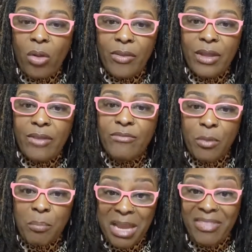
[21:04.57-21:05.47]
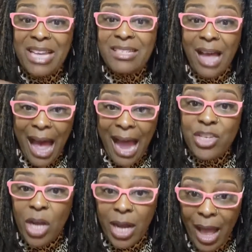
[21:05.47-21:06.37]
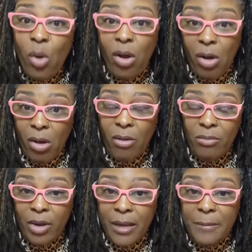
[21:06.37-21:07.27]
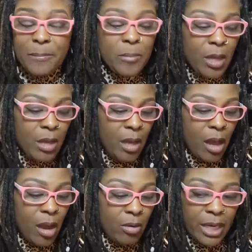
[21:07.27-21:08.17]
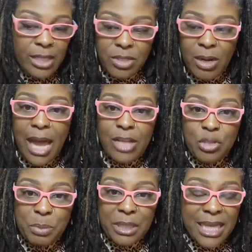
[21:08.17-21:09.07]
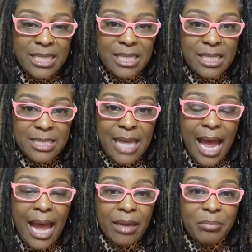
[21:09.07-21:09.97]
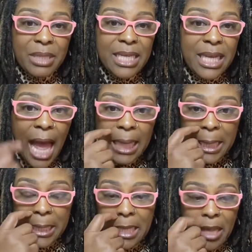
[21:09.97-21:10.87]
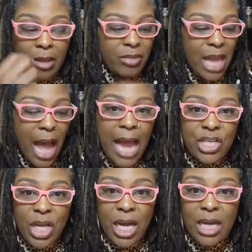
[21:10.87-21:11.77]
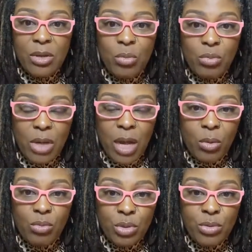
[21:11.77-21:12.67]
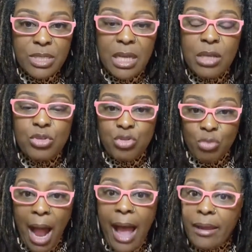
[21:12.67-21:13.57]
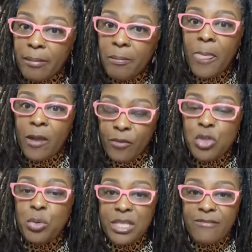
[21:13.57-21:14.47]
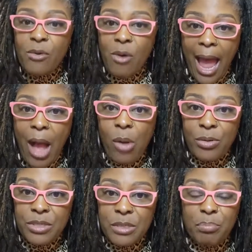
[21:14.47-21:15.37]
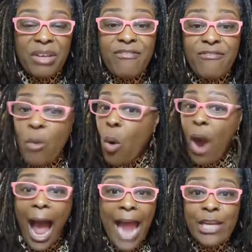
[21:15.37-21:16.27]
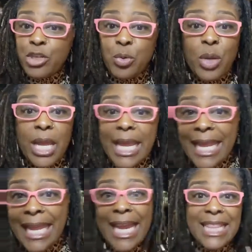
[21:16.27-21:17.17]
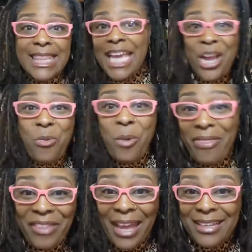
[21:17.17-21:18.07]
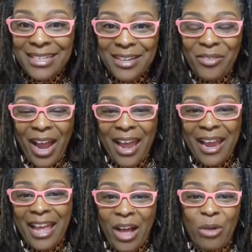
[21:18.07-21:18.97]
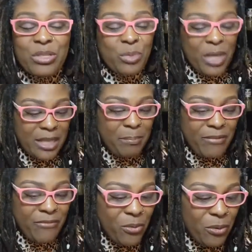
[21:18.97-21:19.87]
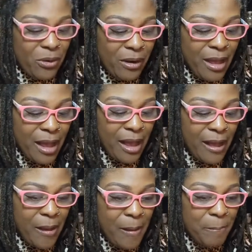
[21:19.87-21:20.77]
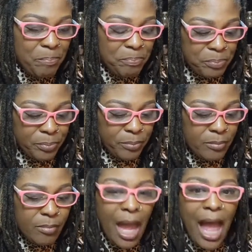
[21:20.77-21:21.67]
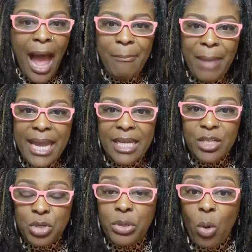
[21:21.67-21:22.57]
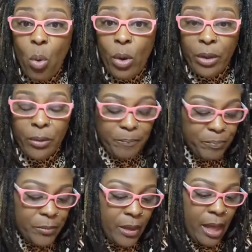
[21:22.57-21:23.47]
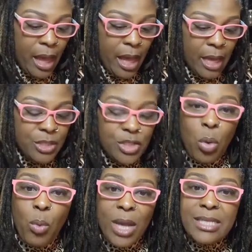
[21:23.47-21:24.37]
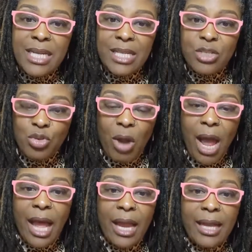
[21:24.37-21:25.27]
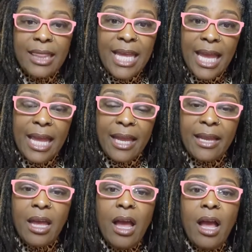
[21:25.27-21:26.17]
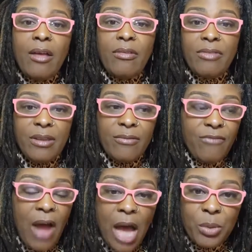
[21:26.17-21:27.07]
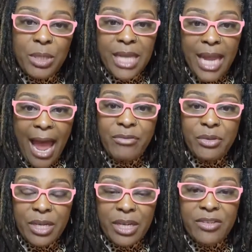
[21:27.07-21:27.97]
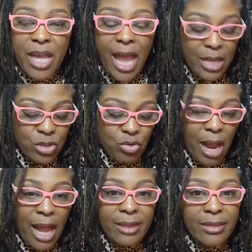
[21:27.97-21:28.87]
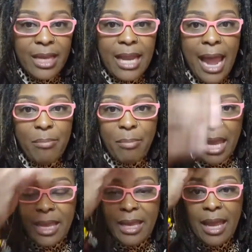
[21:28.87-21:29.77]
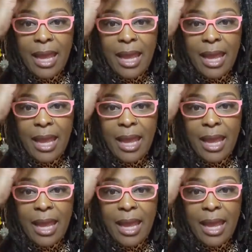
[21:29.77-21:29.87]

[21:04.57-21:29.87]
And then for me, that's a high John alcohol, right? All right. So, and I just put that to the side, but then I let the high John uh, roots dry for 24 hours before I do anything with it, right? Else with it before um, I make it into an oil. Uh, so once it has dried, then the following day after it has, has dried, then I make